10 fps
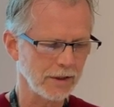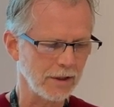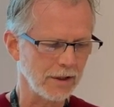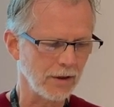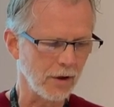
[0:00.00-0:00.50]

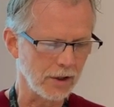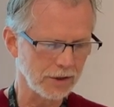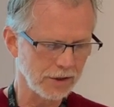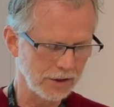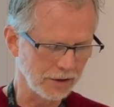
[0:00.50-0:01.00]
are
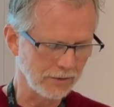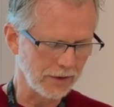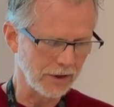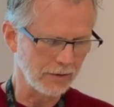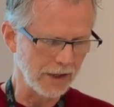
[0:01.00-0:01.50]
still
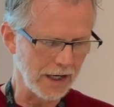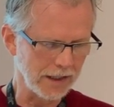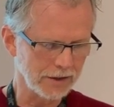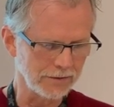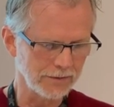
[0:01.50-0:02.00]
very
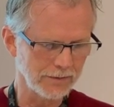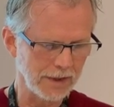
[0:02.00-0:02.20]
reactive,